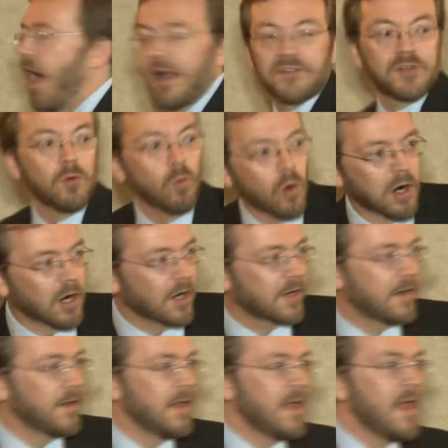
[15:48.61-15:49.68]
ought to
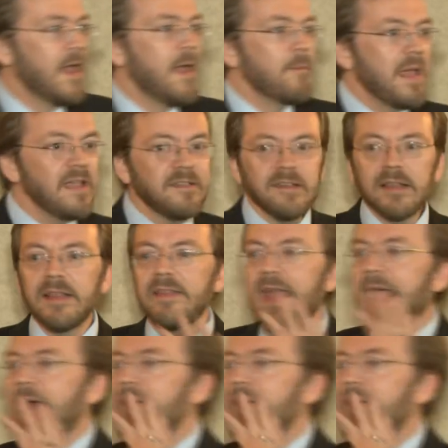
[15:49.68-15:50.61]
work. Basically, they